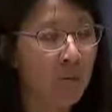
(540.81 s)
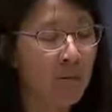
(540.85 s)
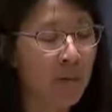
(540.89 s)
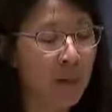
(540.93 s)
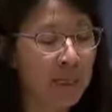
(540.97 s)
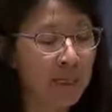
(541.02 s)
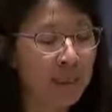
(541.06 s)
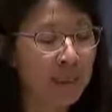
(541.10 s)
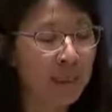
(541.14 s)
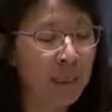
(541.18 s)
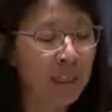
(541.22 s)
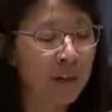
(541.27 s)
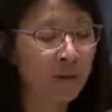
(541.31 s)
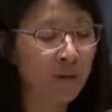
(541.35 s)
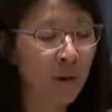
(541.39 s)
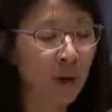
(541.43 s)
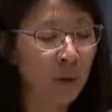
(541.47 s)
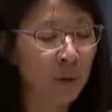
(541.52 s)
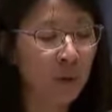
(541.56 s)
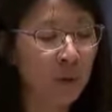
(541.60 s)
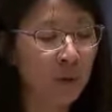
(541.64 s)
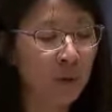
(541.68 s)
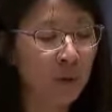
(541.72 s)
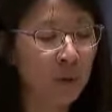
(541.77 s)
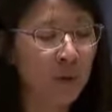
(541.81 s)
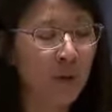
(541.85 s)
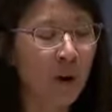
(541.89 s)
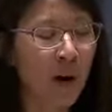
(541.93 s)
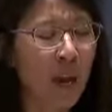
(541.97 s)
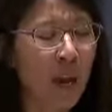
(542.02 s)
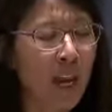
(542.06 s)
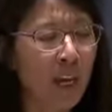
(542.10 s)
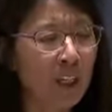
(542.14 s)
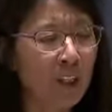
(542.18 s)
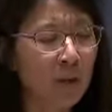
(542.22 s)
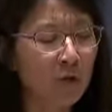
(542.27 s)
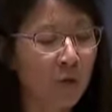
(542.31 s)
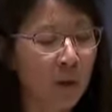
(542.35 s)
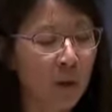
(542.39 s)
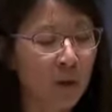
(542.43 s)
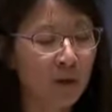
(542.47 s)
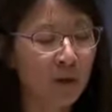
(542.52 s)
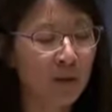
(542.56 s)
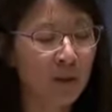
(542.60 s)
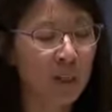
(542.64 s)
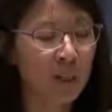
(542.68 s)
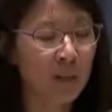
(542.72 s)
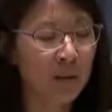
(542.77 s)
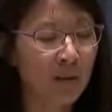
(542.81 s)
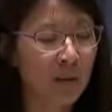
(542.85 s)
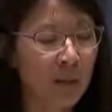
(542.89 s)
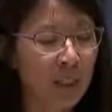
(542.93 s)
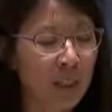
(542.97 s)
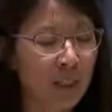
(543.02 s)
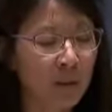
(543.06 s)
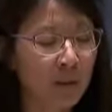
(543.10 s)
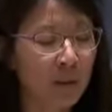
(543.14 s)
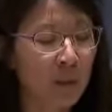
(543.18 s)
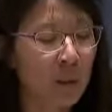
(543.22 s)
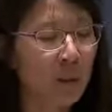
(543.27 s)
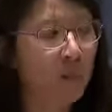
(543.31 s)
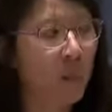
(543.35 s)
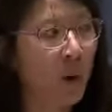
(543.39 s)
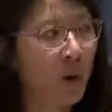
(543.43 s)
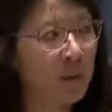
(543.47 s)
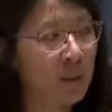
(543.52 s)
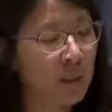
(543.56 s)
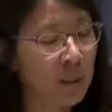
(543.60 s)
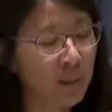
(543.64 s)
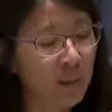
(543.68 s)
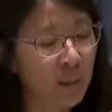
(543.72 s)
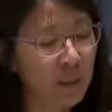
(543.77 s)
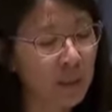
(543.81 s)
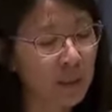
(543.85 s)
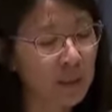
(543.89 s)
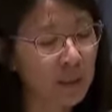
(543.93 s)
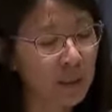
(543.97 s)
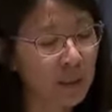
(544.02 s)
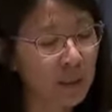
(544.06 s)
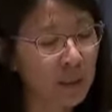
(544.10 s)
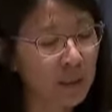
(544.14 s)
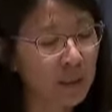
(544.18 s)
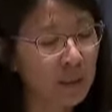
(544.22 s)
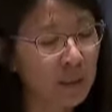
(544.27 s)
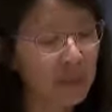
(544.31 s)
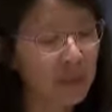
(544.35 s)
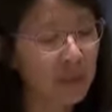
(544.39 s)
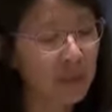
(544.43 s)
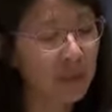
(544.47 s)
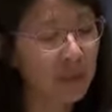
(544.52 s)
must live up to your extraordinary responsibilities